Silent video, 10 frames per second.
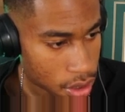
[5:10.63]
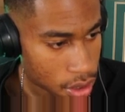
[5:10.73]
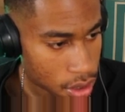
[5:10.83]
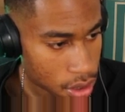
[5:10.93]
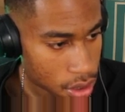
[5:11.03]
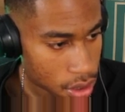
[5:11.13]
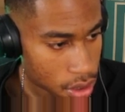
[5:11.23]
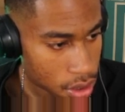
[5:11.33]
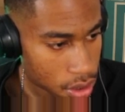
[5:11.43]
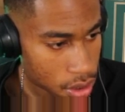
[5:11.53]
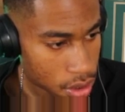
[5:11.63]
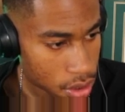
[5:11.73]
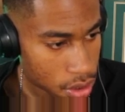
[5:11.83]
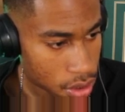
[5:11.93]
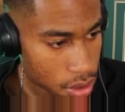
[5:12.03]

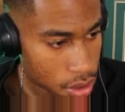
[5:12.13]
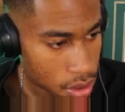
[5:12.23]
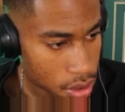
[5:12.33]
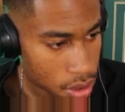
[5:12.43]
Nobody speaks.